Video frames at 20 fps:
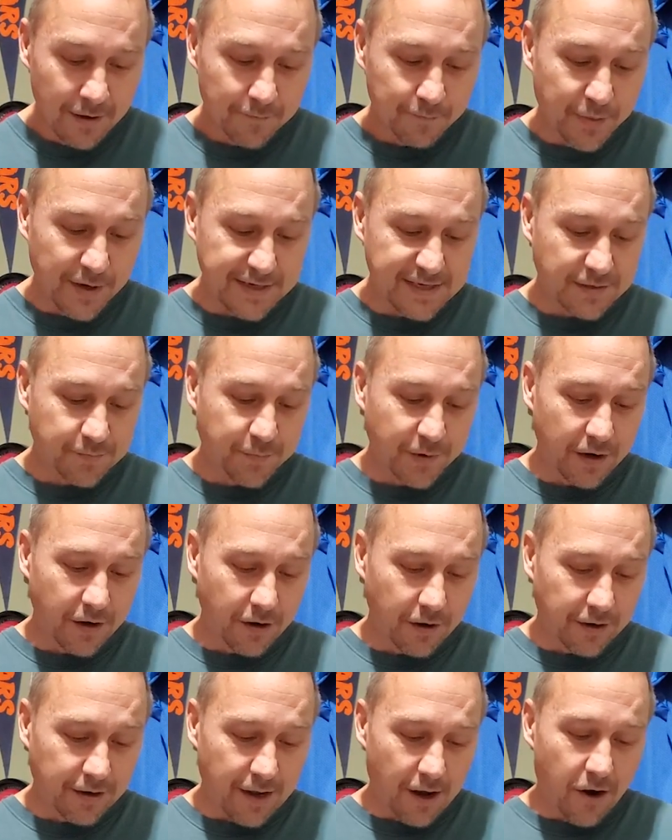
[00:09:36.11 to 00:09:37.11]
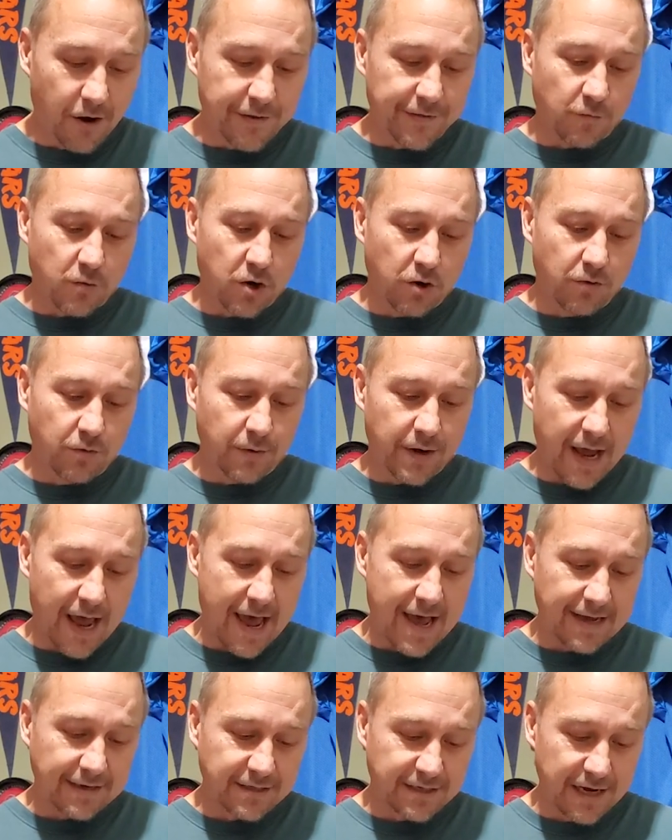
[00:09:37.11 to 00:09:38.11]
Pittsburgh on the road
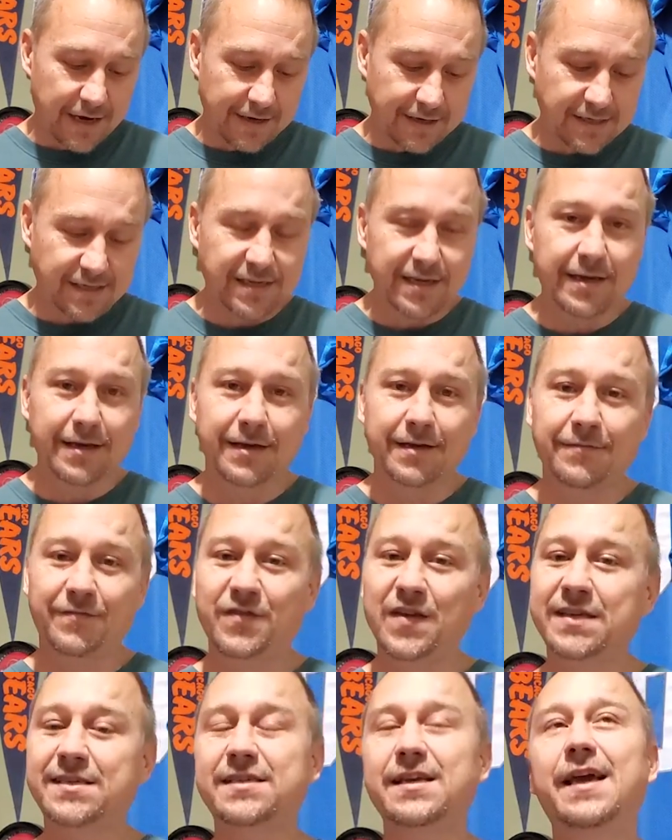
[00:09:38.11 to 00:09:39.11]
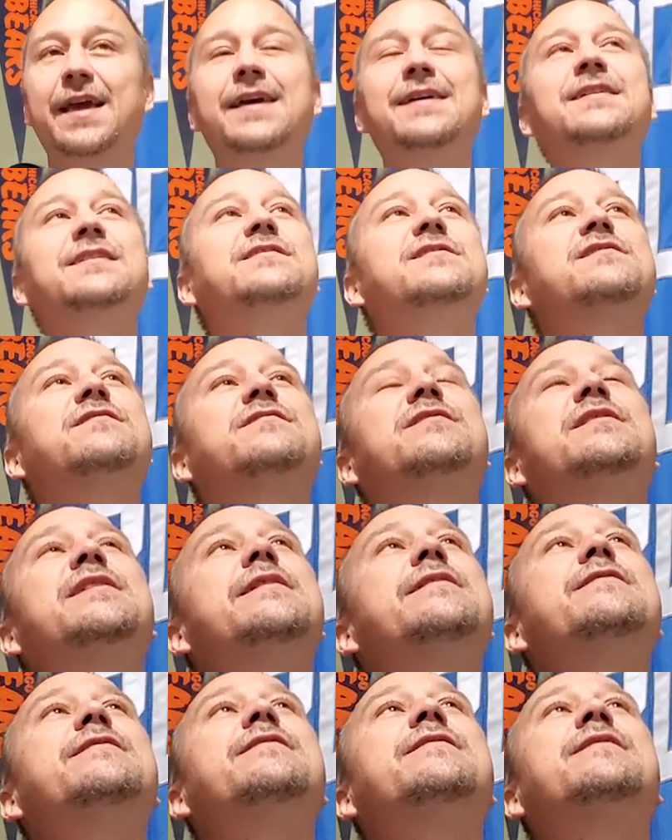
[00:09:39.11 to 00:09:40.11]
at Tennessee. This is
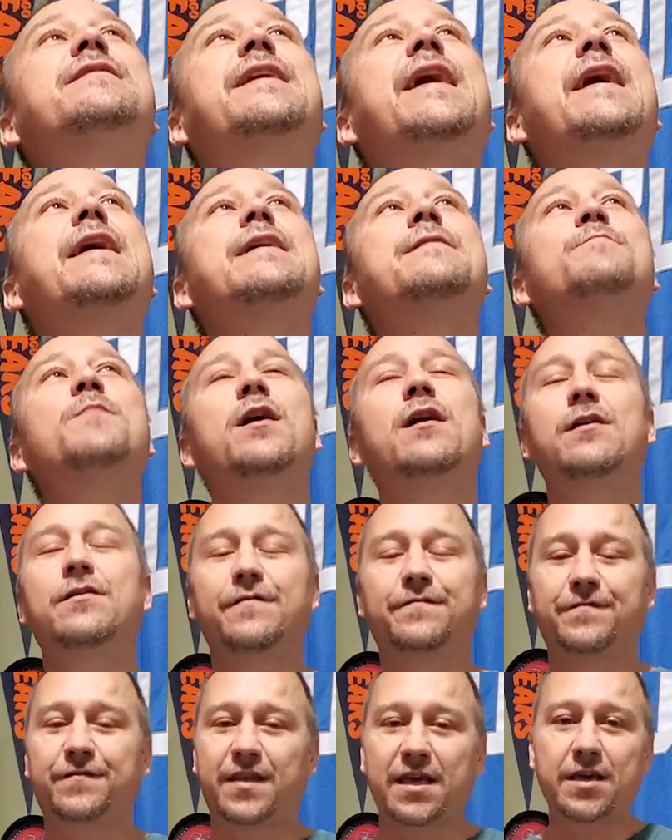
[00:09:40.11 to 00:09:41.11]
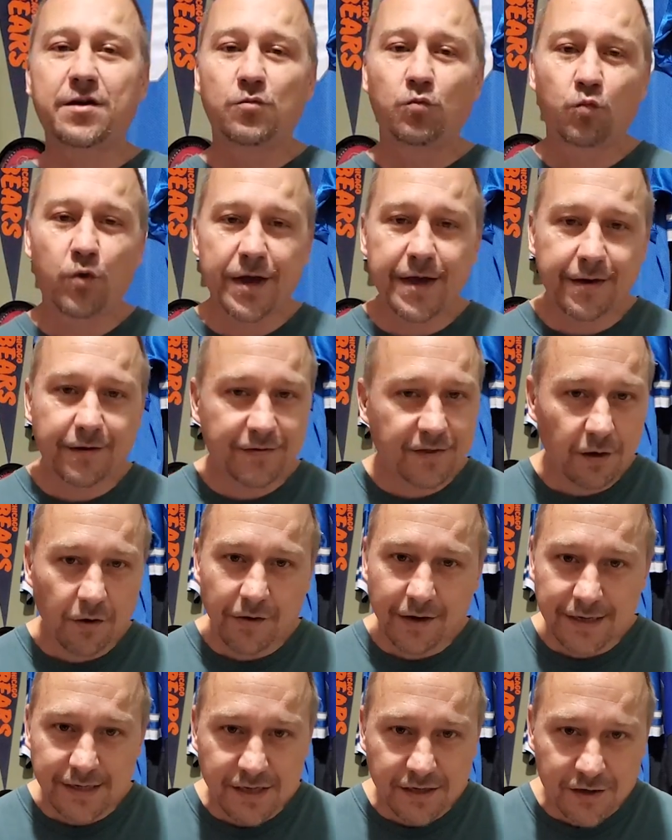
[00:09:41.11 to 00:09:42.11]
the game of the week. There
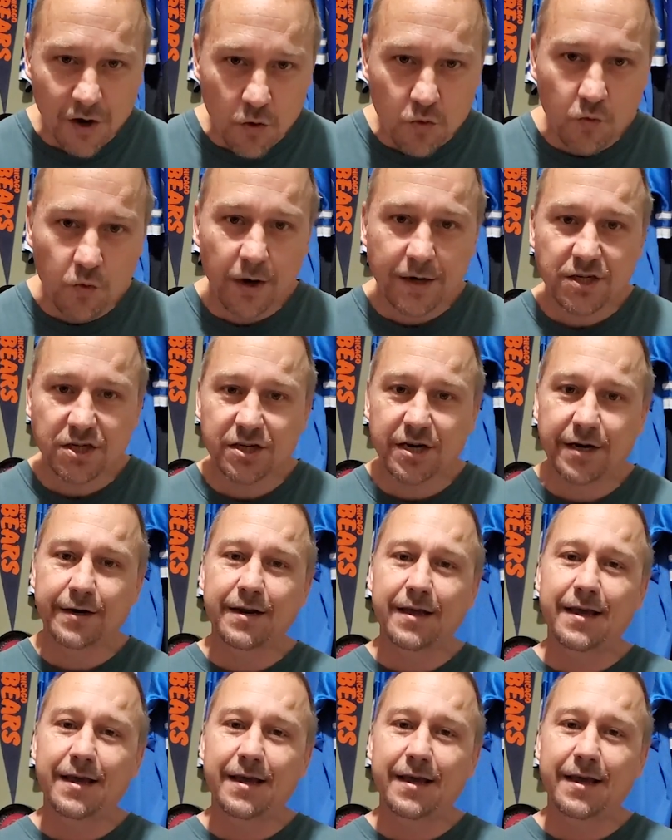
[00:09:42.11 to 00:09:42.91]
is no question